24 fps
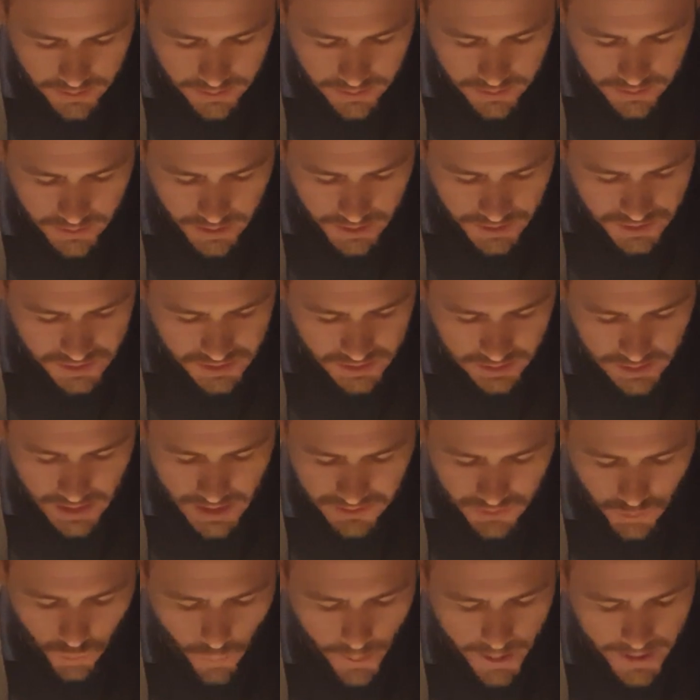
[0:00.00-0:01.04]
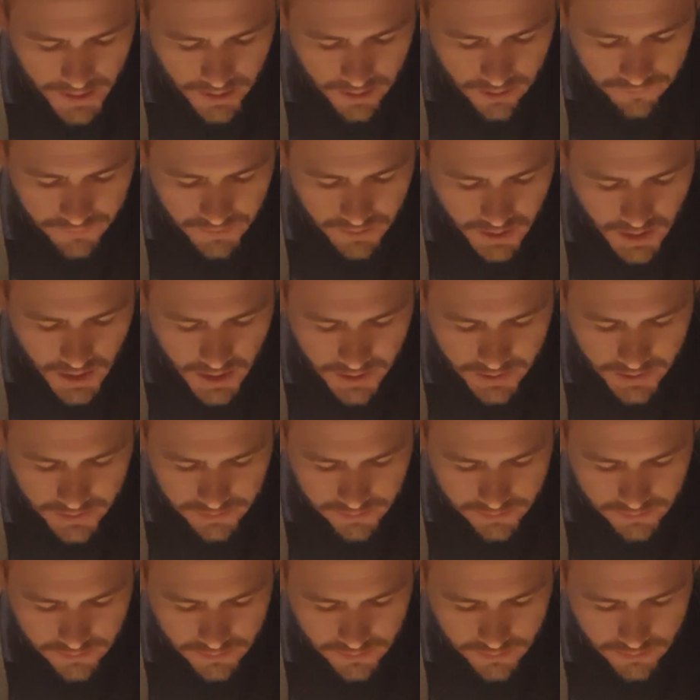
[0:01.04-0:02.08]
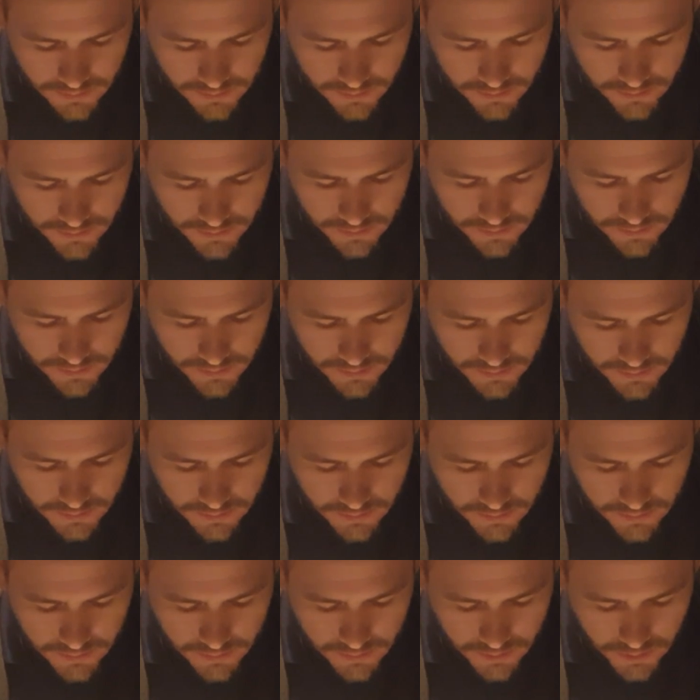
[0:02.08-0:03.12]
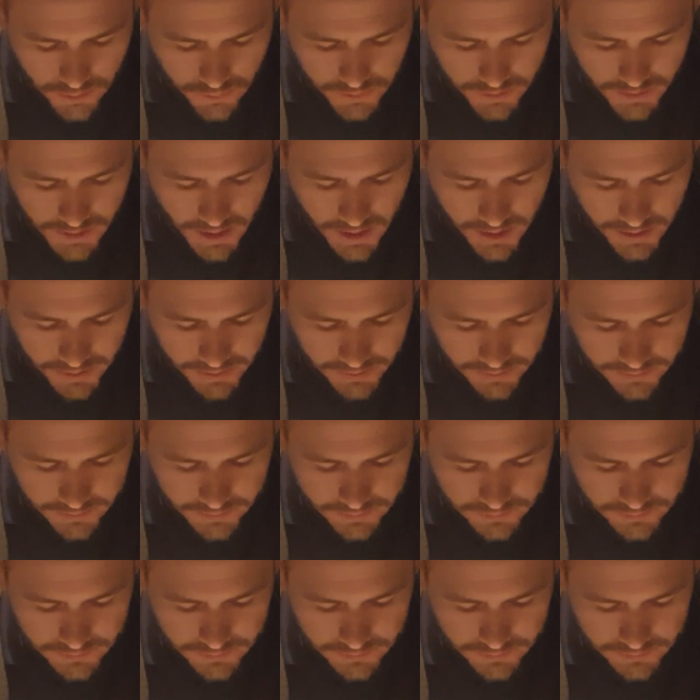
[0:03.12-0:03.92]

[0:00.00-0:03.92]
and I just let the weight of the gun do the cutting.